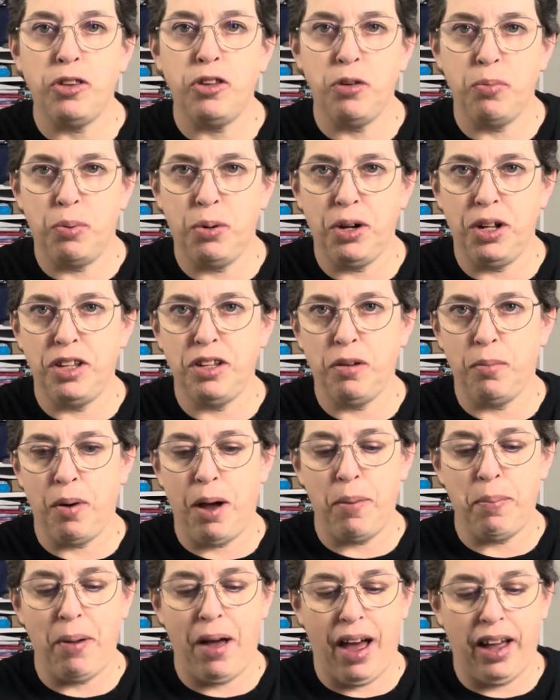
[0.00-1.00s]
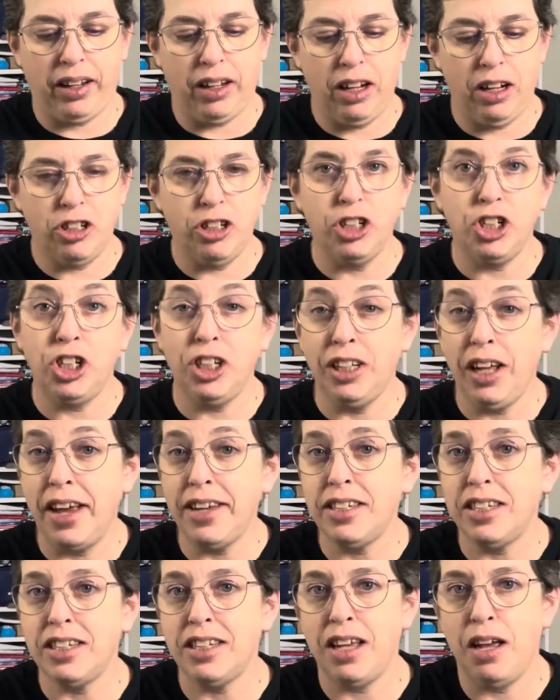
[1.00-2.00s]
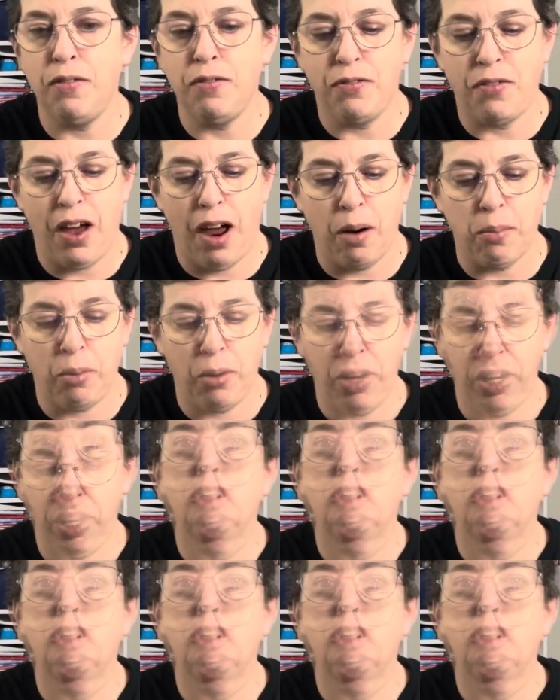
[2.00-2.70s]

to put into my package, and she likes to send fabric.